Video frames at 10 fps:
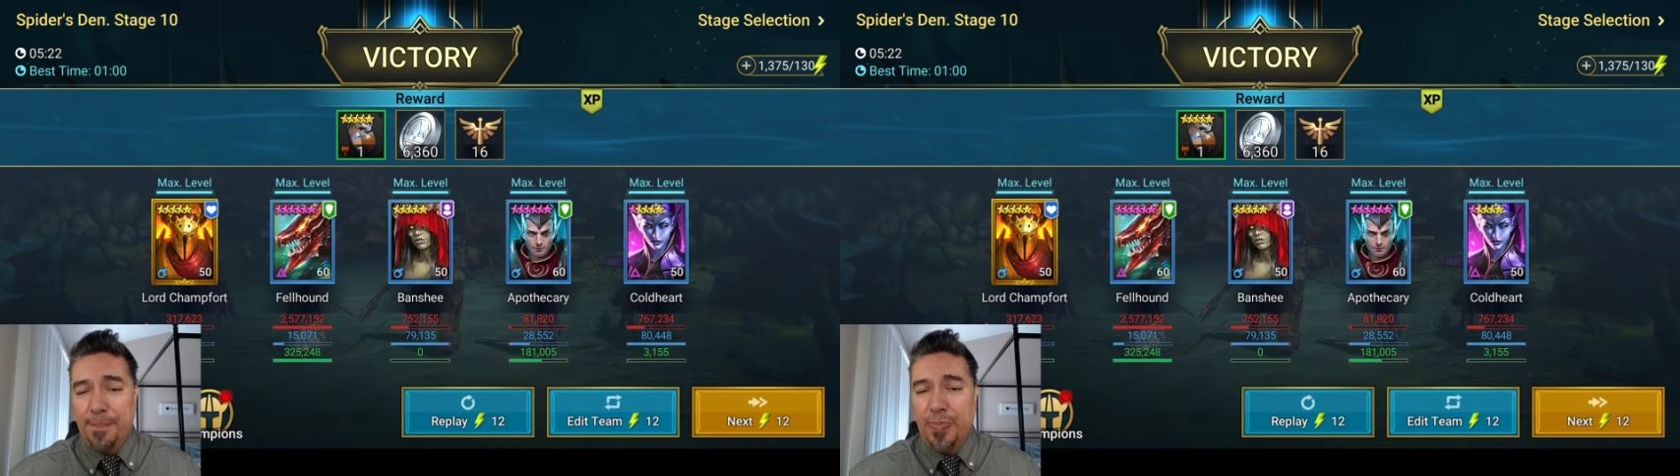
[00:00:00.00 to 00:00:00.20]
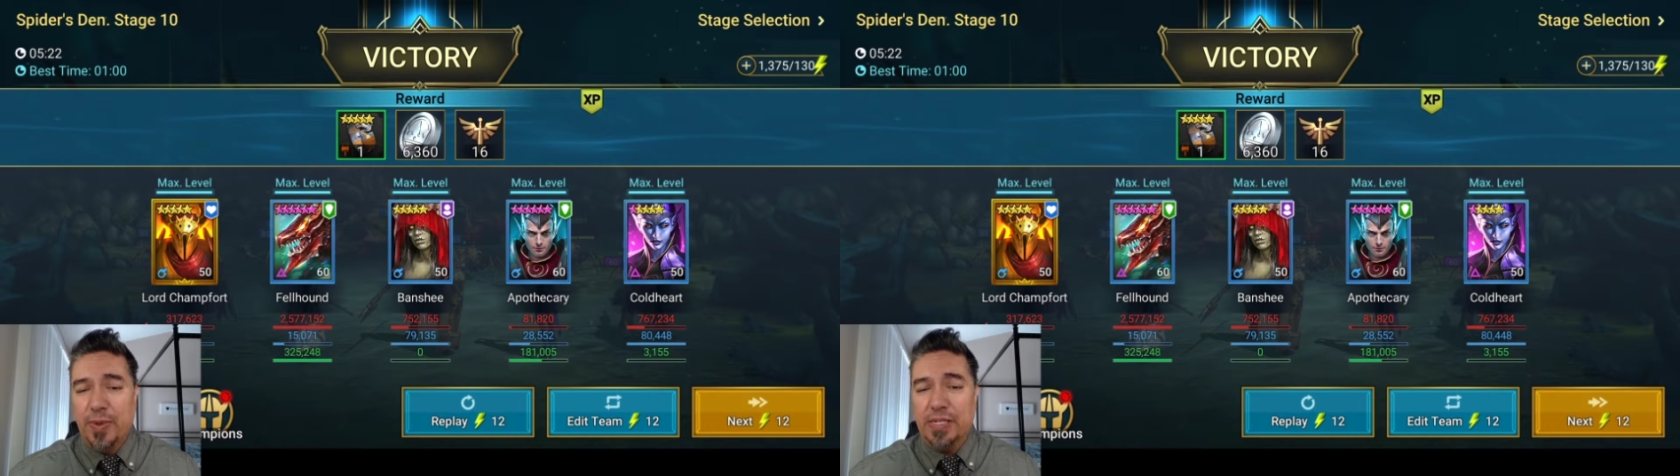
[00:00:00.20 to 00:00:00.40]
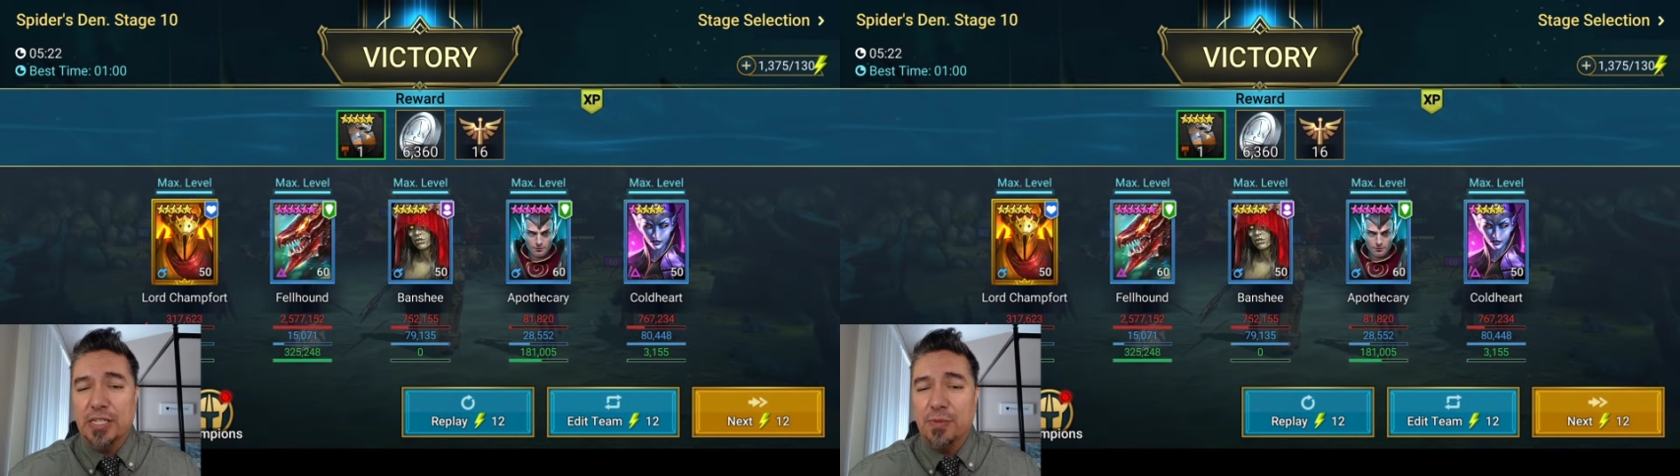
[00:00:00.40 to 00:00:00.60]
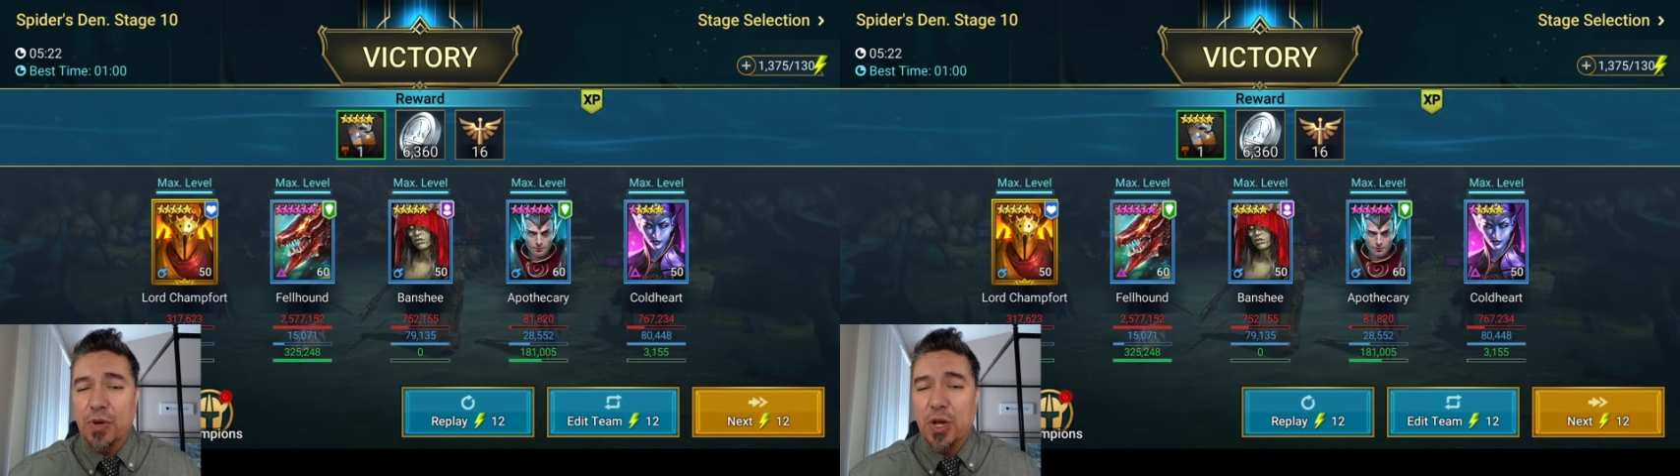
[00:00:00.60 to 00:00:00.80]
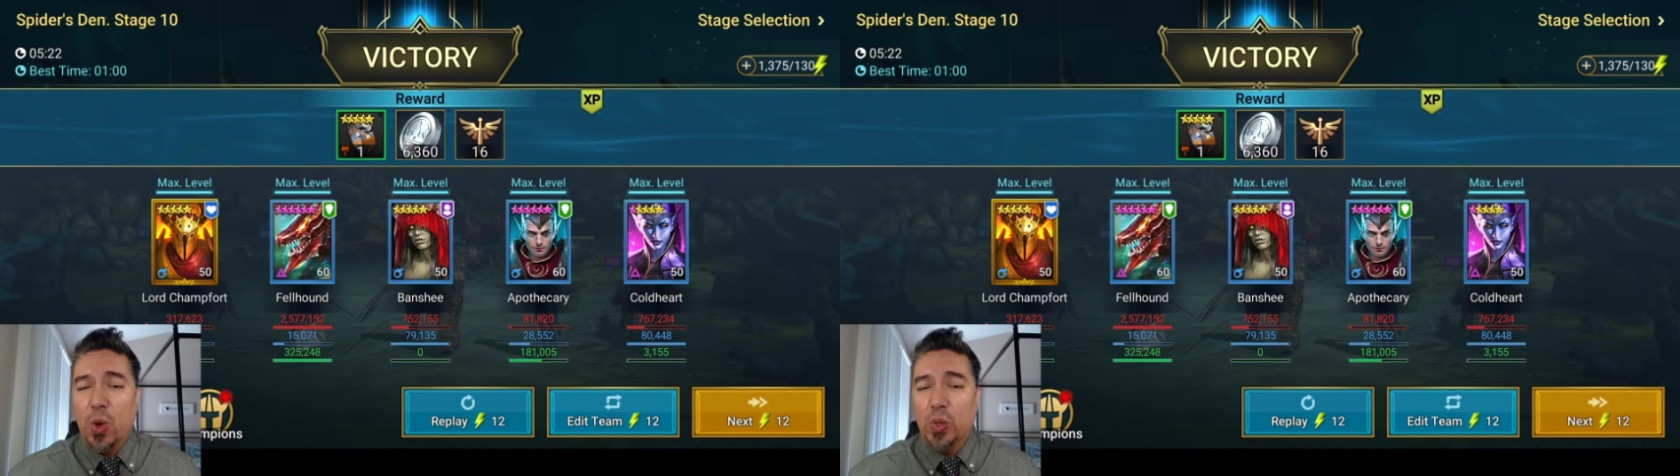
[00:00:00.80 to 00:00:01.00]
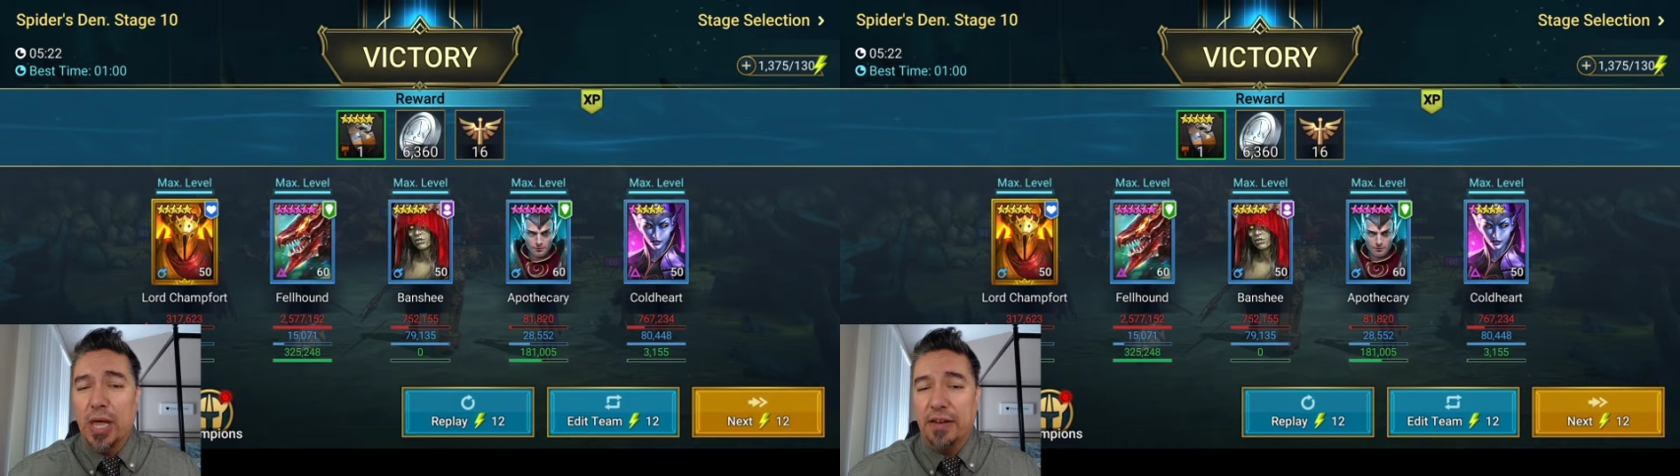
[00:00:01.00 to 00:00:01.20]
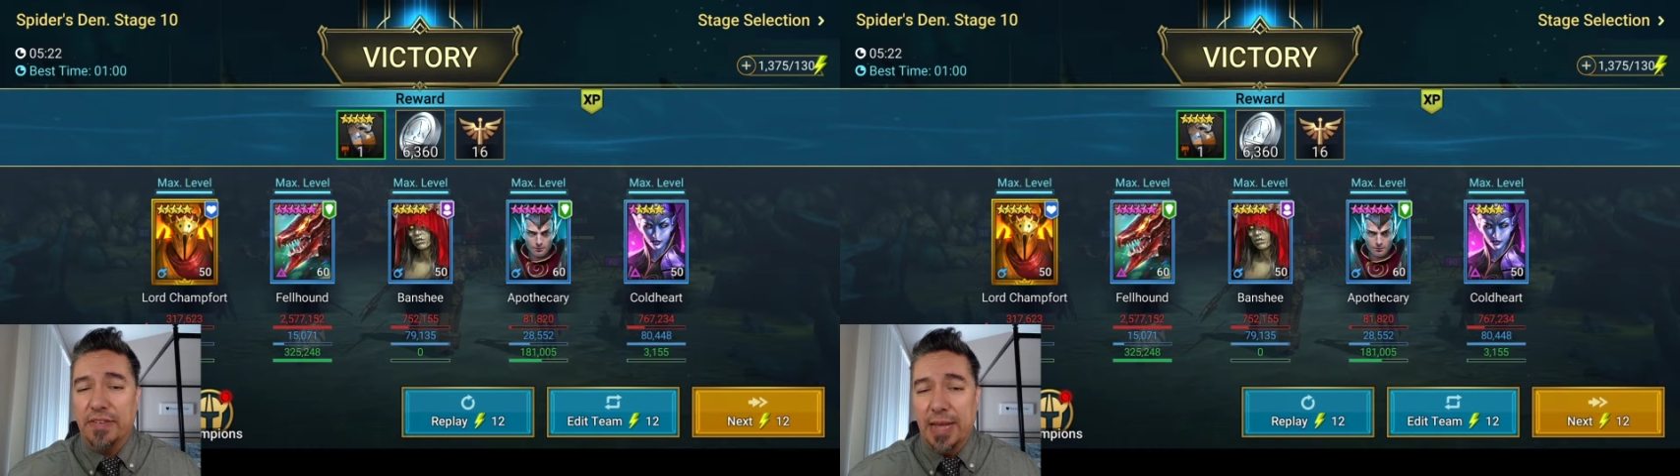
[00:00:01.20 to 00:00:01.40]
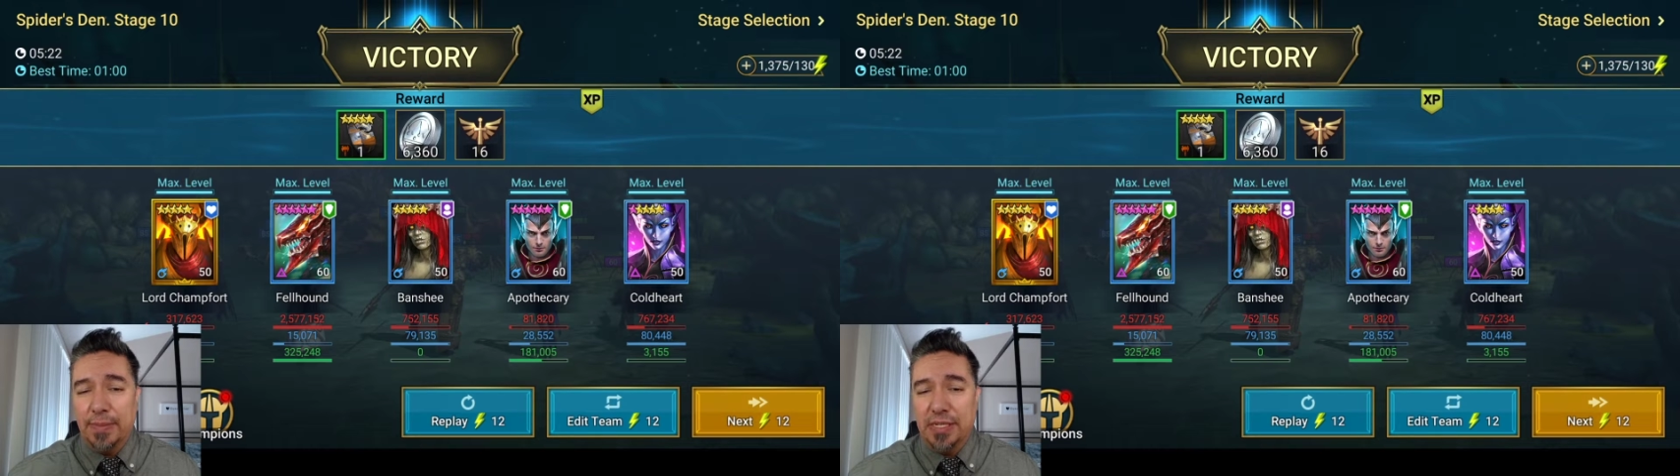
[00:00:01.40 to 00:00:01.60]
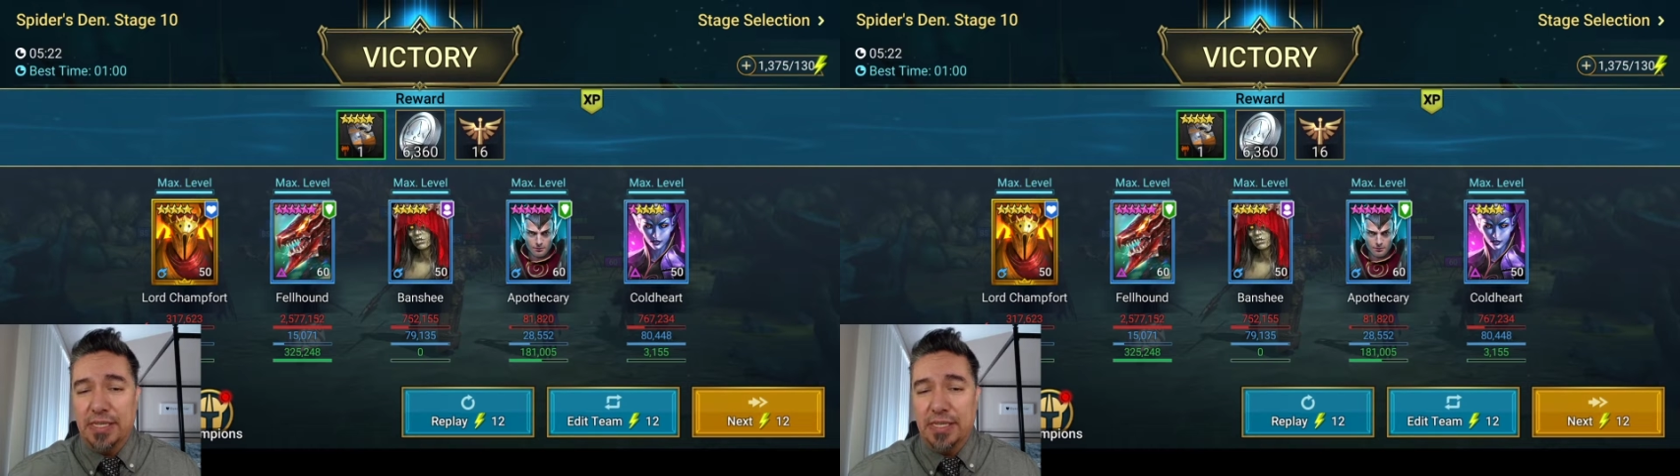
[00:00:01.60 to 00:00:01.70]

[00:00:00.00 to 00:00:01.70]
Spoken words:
but it doesn't bring a whole lot of damage to